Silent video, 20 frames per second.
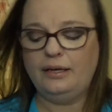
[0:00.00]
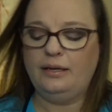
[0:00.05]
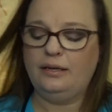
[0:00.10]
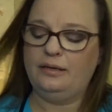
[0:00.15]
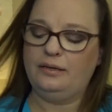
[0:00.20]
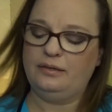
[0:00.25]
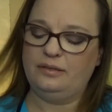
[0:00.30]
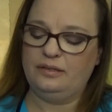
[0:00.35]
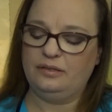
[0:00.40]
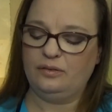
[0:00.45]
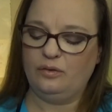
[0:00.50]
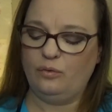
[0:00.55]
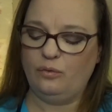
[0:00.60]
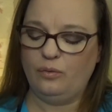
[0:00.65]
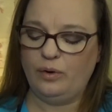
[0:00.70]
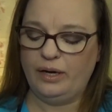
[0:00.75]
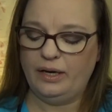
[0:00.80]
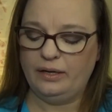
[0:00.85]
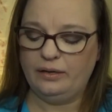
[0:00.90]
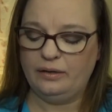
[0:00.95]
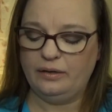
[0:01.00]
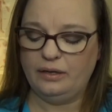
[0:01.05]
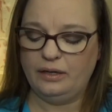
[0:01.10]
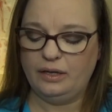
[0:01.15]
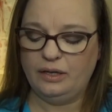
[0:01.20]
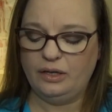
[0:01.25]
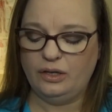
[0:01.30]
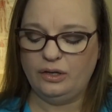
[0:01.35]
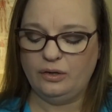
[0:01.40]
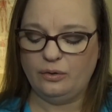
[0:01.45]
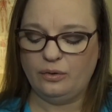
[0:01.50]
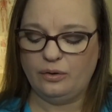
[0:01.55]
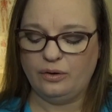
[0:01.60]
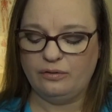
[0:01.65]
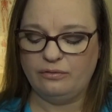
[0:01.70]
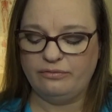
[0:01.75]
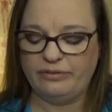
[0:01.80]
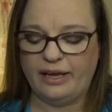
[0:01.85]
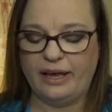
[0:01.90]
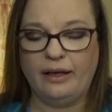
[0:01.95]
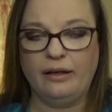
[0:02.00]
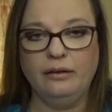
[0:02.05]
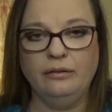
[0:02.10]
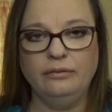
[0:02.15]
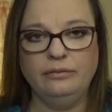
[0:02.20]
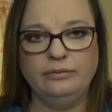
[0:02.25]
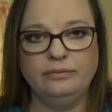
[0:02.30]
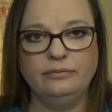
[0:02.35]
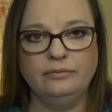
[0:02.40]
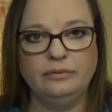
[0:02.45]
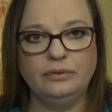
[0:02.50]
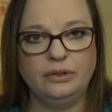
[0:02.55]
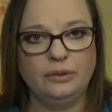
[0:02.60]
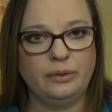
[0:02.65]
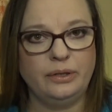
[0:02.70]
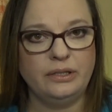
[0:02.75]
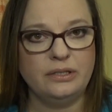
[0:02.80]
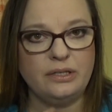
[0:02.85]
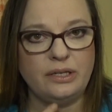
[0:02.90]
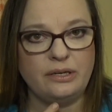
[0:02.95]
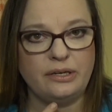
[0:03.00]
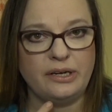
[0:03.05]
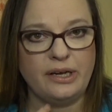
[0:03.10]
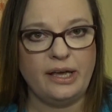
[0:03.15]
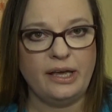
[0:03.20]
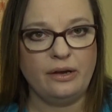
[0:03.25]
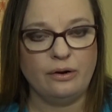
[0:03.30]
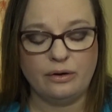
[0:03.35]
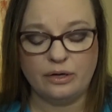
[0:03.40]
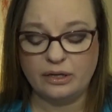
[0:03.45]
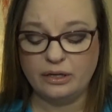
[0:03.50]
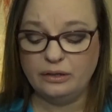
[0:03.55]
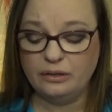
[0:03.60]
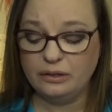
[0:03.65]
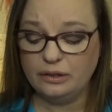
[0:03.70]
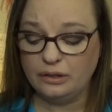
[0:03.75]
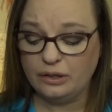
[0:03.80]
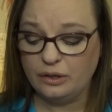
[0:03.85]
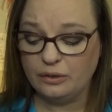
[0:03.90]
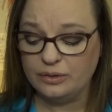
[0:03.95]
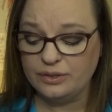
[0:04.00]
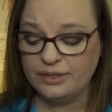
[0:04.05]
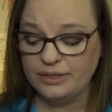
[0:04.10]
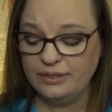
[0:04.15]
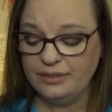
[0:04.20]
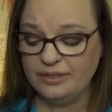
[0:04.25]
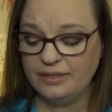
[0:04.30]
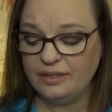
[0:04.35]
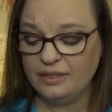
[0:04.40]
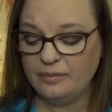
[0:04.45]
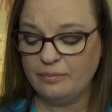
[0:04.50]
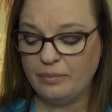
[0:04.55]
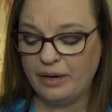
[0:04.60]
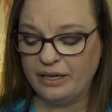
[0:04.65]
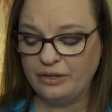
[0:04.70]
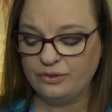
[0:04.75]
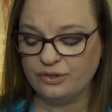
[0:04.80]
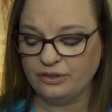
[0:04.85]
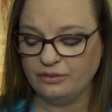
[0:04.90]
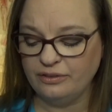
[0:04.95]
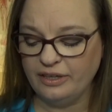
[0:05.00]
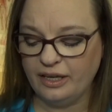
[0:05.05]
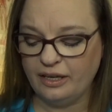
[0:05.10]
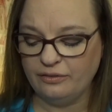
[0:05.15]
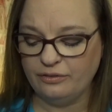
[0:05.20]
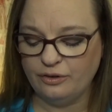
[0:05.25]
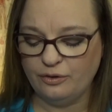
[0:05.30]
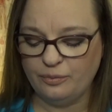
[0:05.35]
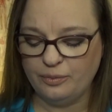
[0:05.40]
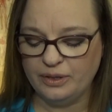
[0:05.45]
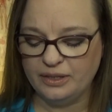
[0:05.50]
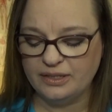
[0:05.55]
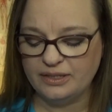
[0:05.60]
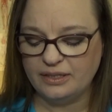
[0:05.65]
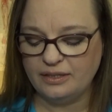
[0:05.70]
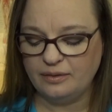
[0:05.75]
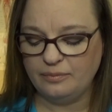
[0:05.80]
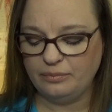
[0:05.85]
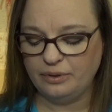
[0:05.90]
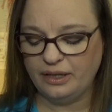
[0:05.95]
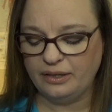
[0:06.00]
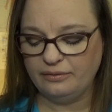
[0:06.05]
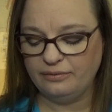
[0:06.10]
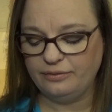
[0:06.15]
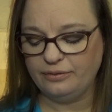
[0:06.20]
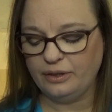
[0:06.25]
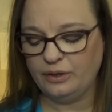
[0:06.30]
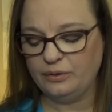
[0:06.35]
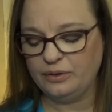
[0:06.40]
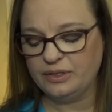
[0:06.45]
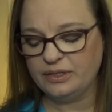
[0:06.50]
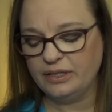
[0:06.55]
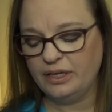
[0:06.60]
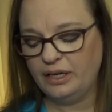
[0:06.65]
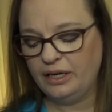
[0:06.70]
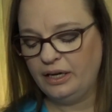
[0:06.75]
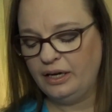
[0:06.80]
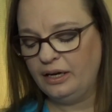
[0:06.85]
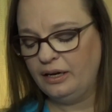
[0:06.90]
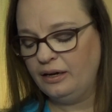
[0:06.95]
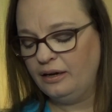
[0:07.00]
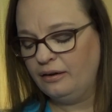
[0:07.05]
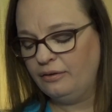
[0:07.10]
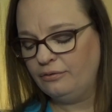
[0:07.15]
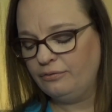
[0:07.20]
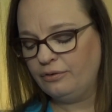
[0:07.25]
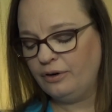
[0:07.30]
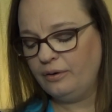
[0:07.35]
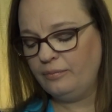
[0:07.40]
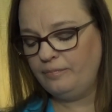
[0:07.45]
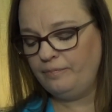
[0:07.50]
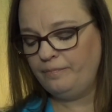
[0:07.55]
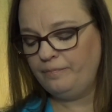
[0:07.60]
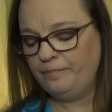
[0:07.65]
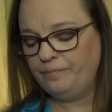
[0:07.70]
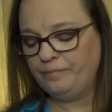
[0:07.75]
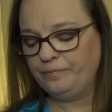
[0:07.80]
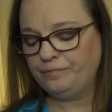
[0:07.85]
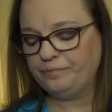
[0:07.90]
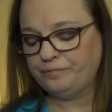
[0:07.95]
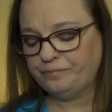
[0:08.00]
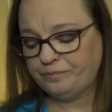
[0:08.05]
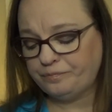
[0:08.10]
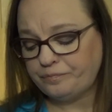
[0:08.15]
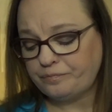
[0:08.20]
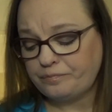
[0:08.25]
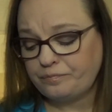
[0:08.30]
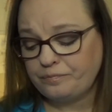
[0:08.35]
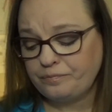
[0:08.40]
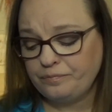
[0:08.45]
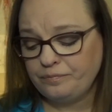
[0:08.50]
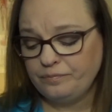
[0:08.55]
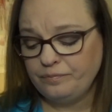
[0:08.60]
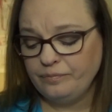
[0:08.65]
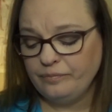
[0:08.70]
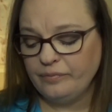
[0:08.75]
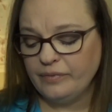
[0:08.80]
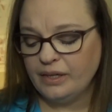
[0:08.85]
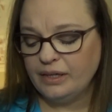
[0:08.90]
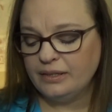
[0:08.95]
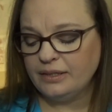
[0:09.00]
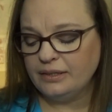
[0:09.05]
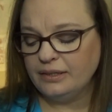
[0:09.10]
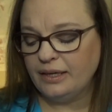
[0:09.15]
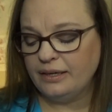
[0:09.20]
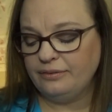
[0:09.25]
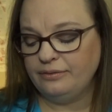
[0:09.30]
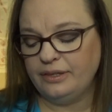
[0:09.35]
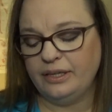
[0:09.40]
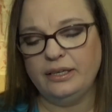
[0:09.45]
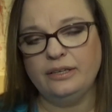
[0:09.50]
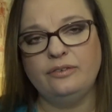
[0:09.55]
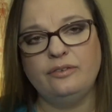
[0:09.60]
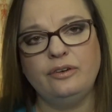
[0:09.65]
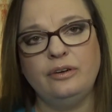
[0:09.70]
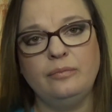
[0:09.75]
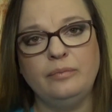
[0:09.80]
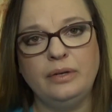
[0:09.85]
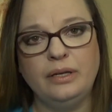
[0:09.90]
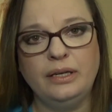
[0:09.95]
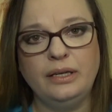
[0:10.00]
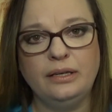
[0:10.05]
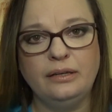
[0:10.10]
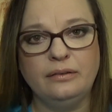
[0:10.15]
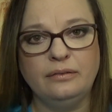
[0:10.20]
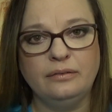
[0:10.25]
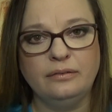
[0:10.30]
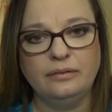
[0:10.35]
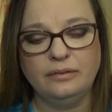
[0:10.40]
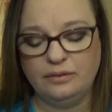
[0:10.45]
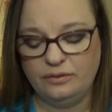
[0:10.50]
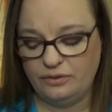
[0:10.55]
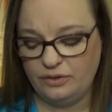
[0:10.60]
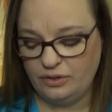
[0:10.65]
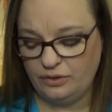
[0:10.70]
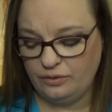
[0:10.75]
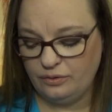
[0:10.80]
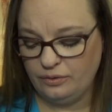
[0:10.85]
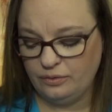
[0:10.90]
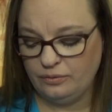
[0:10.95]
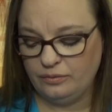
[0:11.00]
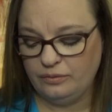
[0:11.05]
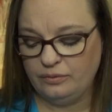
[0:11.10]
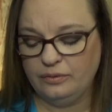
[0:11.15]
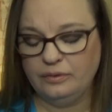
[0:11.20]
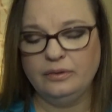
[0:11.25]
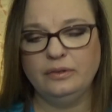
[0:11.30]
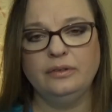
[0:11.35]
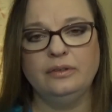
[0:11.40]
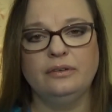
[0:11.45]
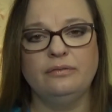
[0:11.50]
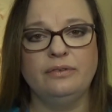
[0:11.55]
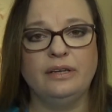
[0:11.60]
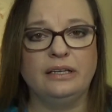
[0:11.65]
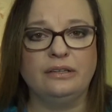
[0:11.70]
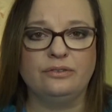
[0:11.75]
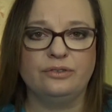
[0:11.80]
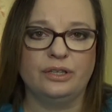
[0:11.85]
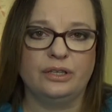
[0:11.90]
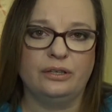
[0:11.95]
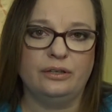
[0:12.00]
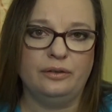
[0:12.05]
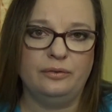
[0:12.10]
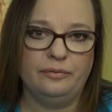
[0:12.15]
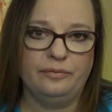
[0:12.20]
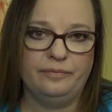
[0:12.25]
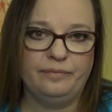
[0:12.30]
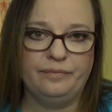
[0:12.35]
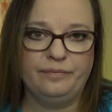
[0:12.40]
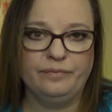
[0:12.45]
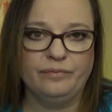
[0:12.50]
is when your valve going to your aorta closes and the mitral valve opens and the blood flows from the left atrium into the ventricle.